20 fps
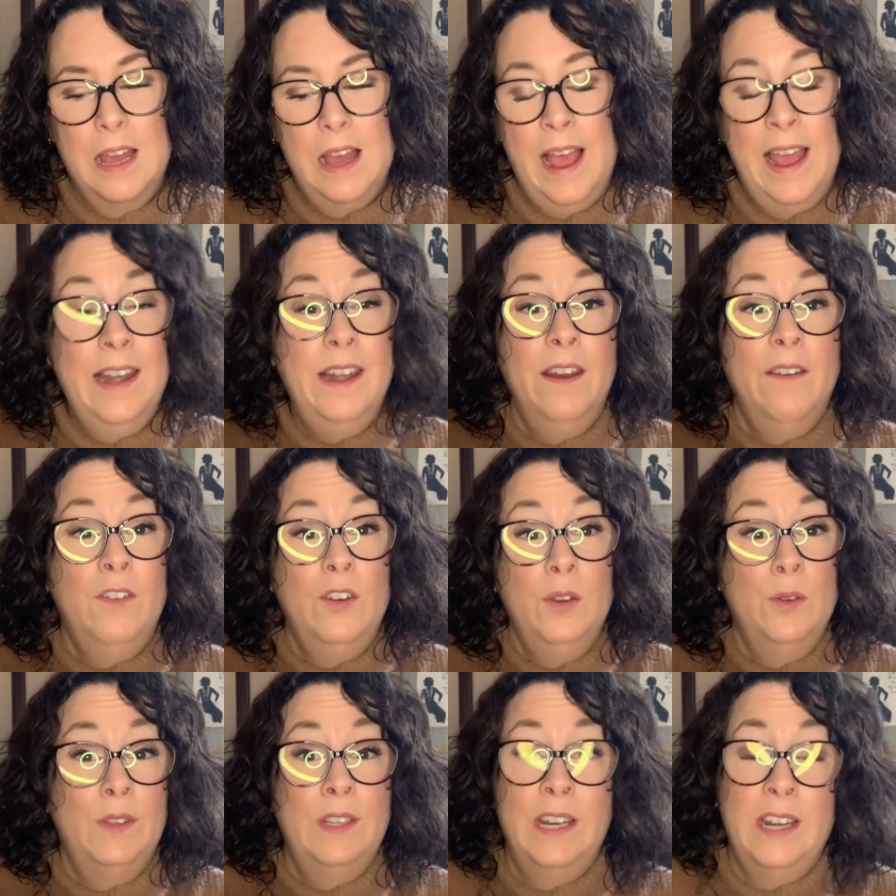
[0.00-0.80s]
I had never
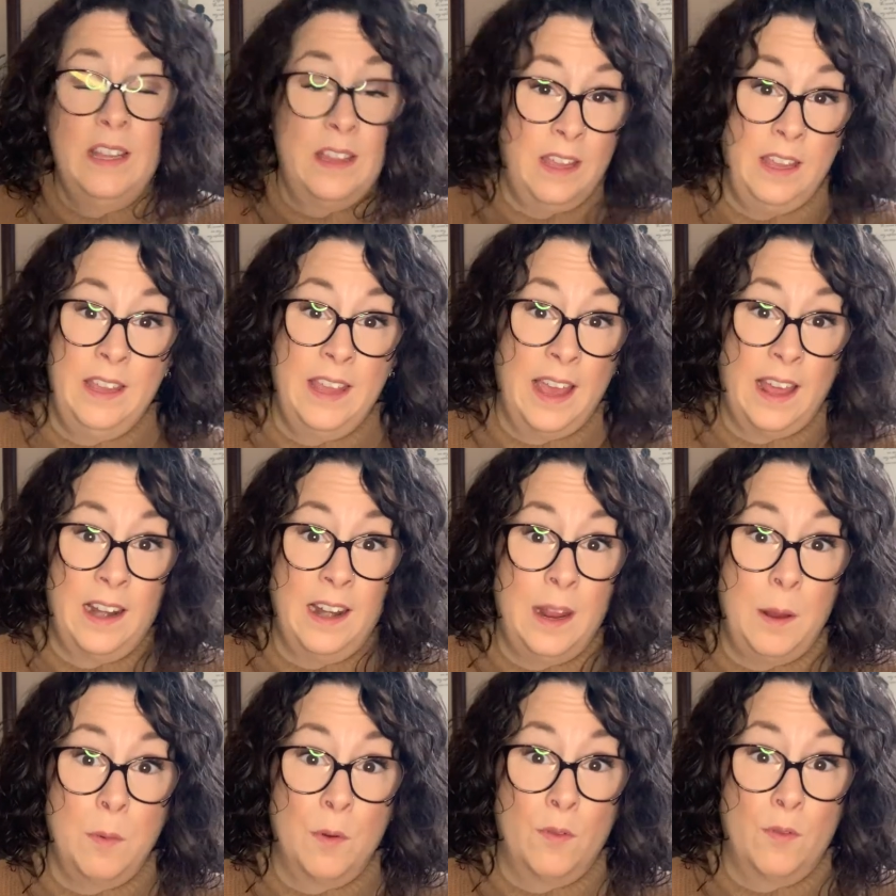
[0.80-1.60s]
used anything
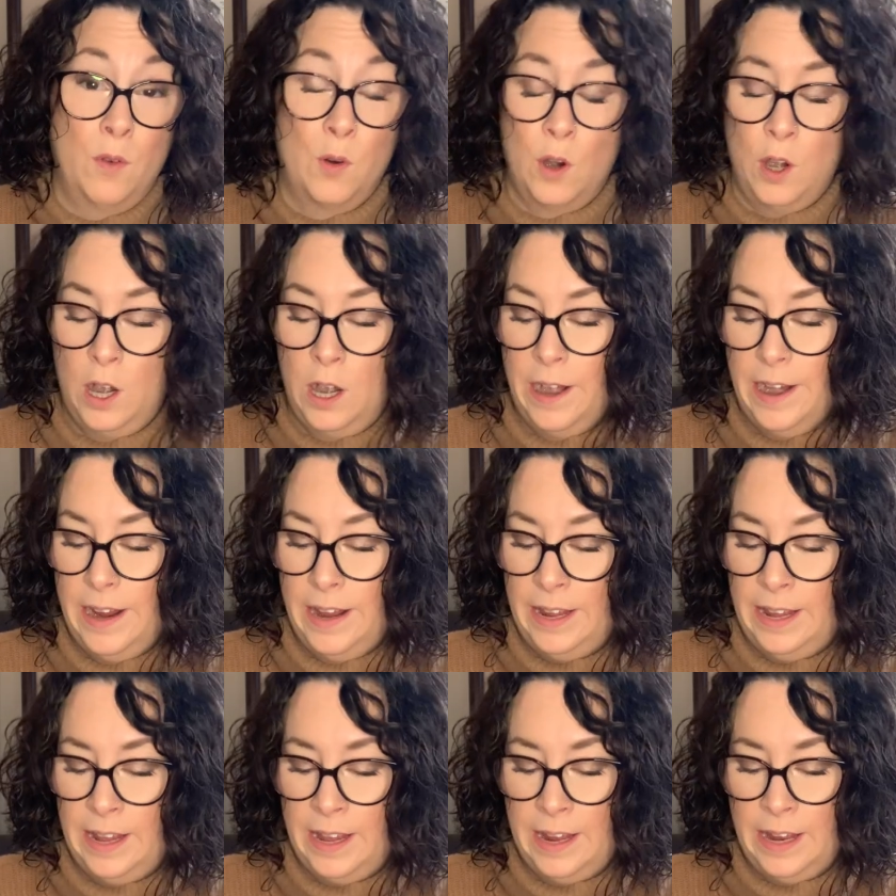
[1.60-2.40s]
Guerlain before,
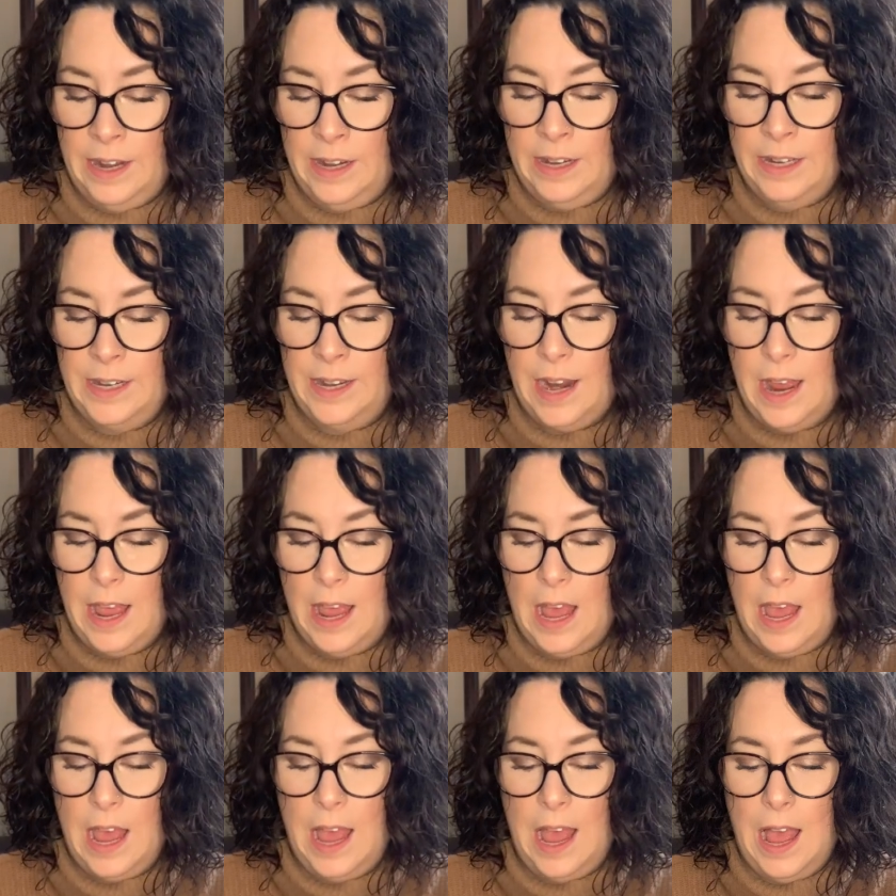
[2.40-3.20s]
and
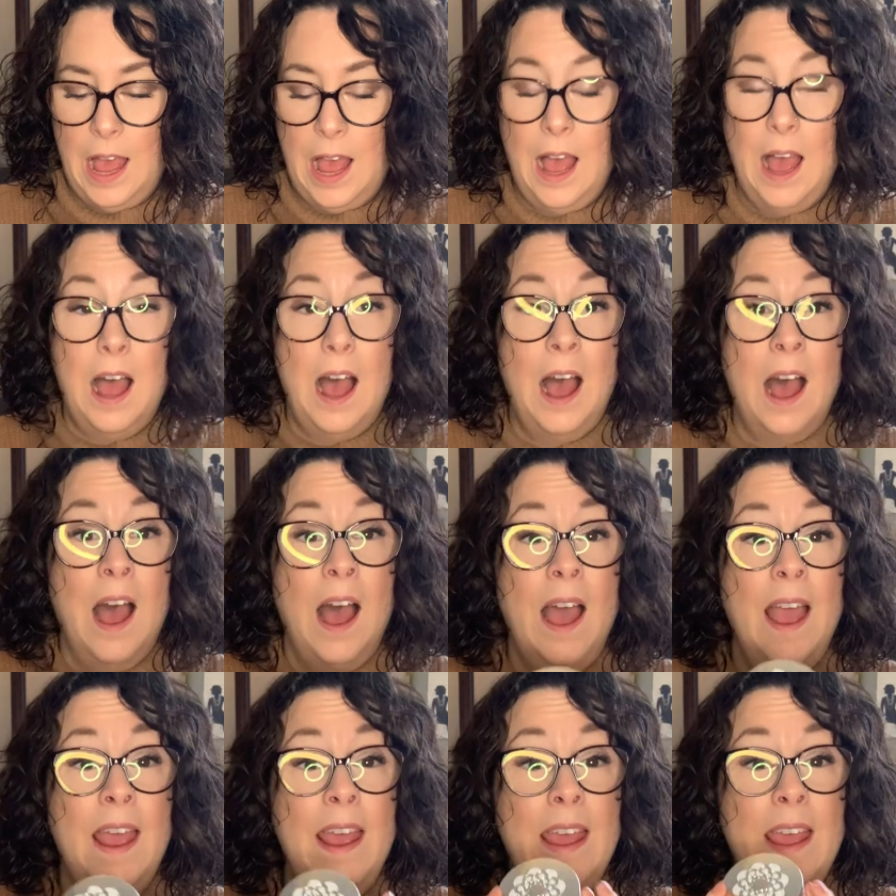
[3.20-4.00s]

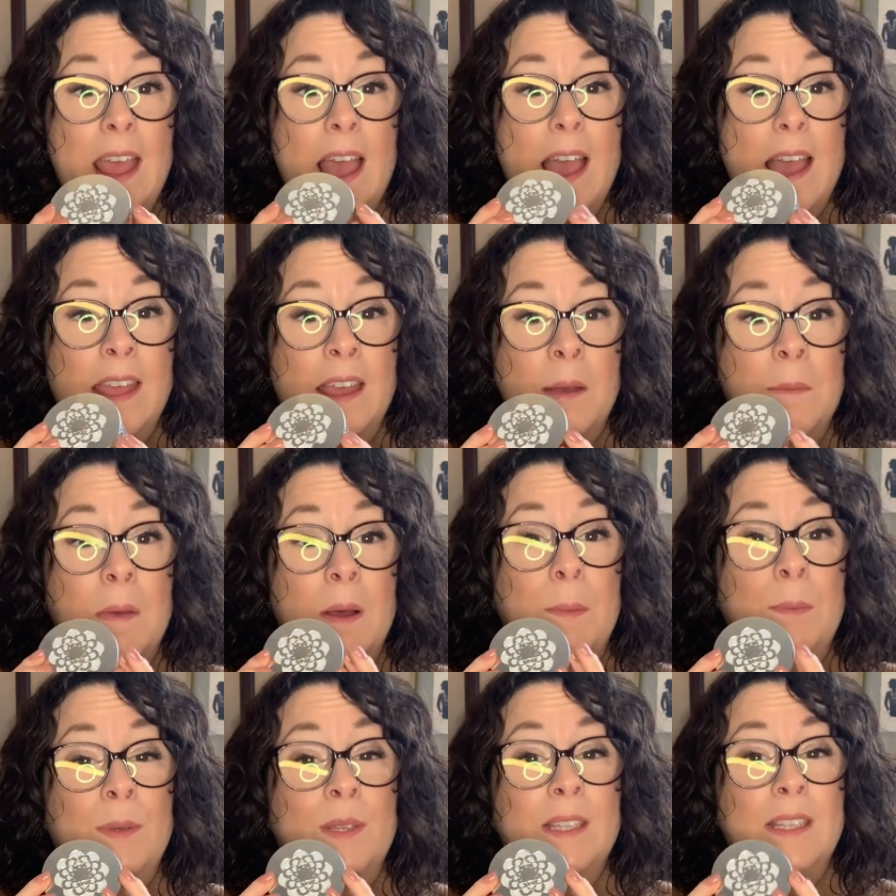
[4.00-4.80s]
I am
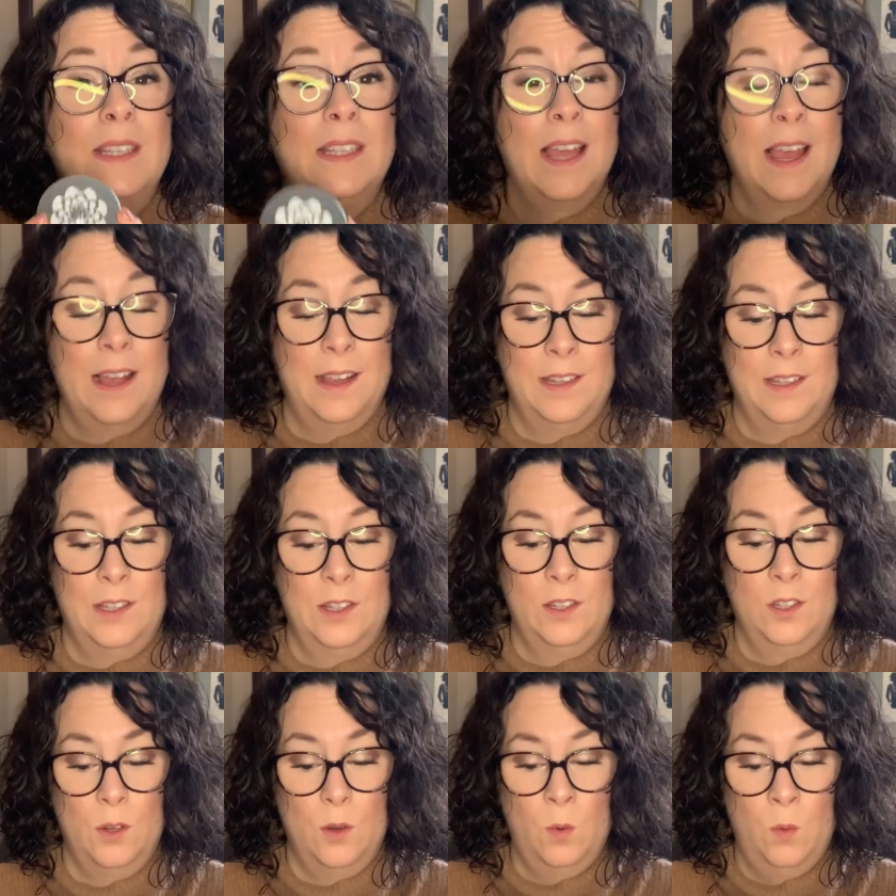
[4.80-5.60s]

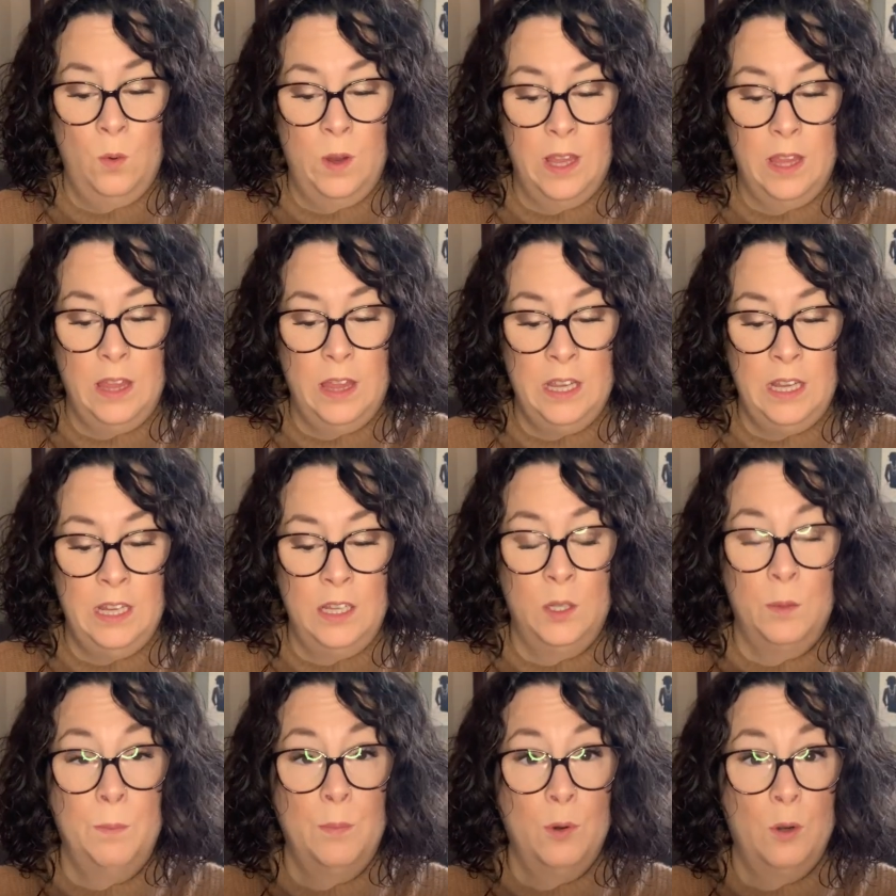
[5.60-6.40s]
obsessed with
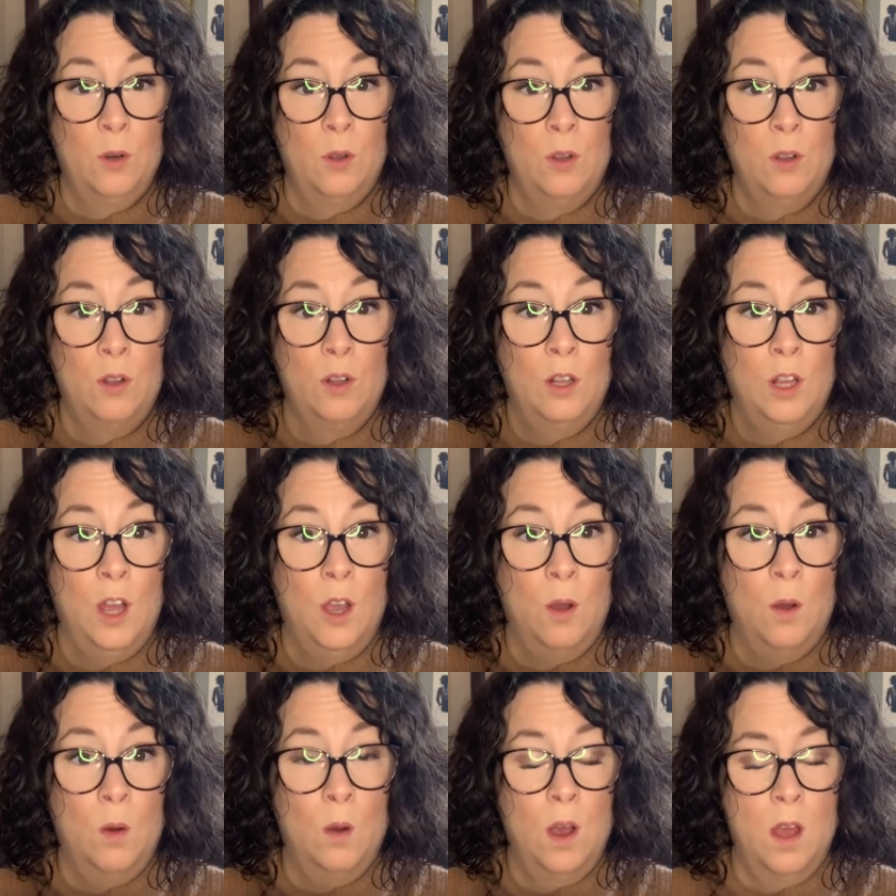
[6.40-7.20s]
these Pearl
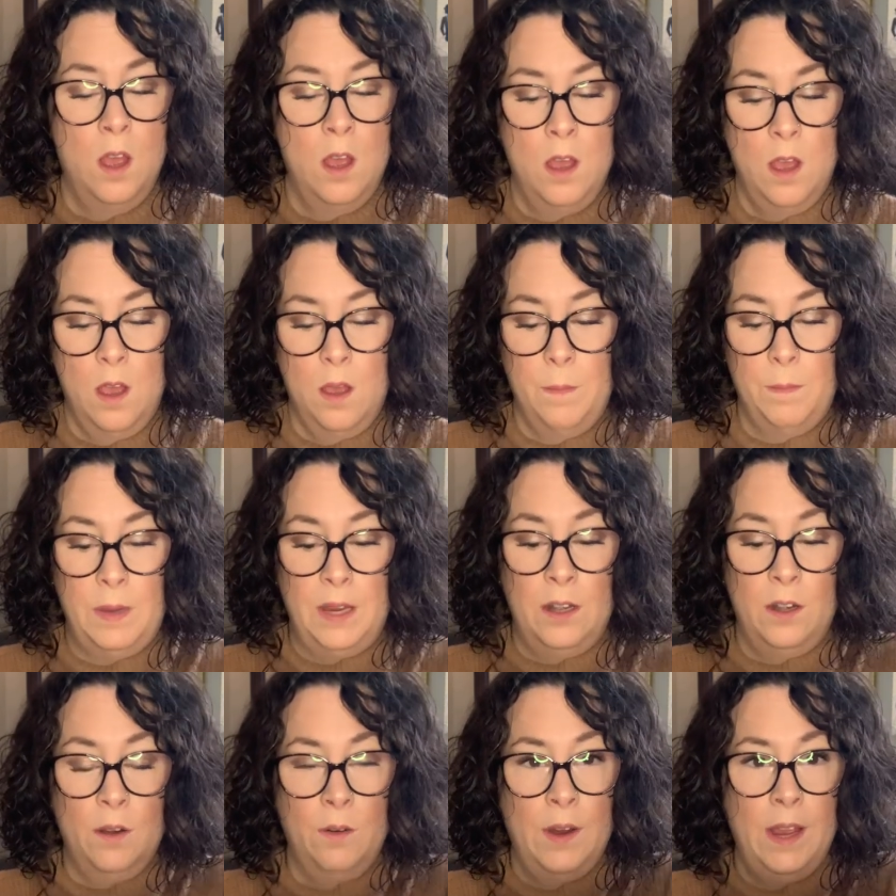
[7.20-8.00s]
Glow
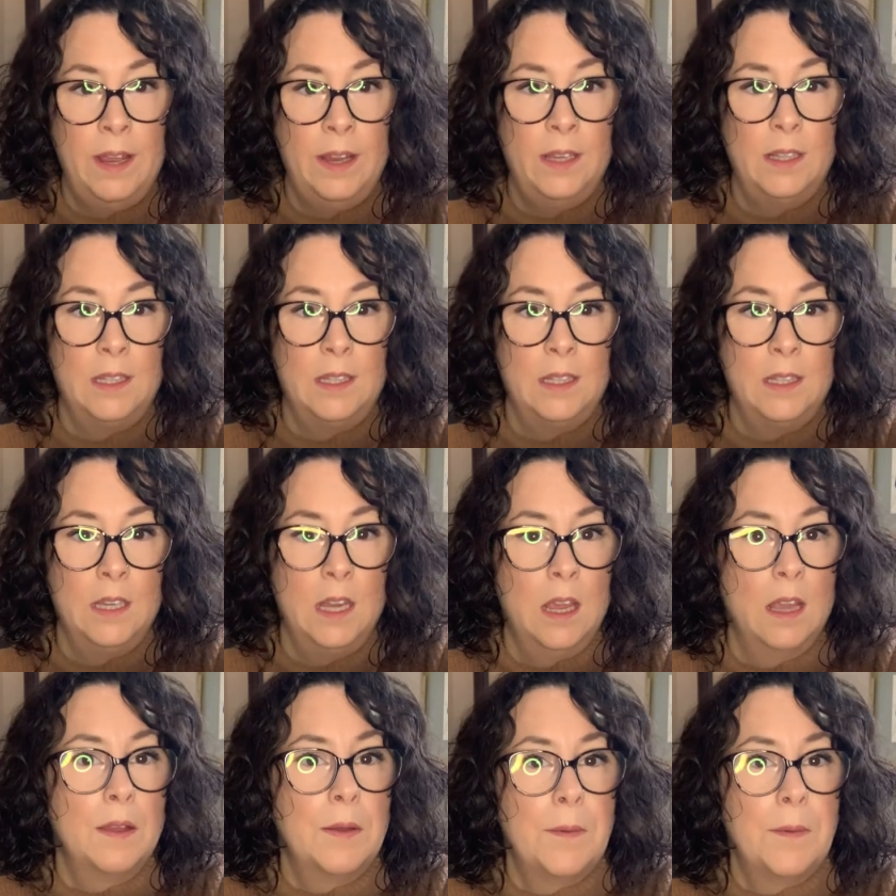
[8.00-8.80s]
Meteorites.